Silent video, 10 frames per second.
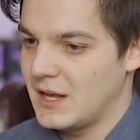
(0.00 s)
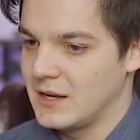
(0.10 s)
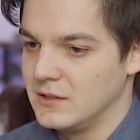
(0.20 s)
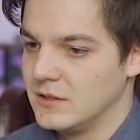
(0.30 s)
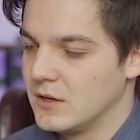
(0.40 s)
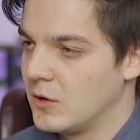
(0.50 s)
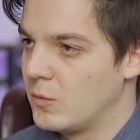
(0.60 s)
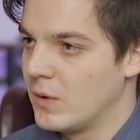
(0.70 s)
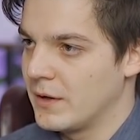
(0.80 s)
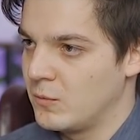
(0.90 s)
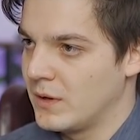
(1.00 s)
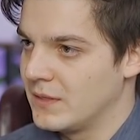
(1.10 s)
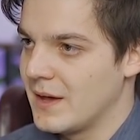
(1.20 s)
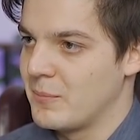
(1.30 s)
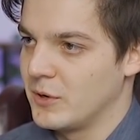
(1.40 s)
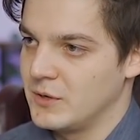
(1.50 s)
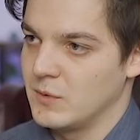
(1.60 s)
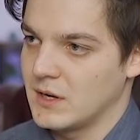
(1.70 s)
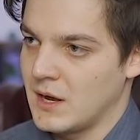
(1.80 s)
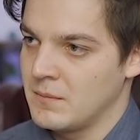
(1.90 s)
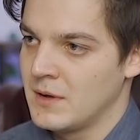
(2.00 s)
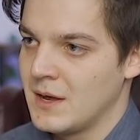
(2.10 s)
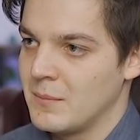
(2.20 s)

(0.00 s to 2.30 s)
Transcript: and you don't know when that point will come.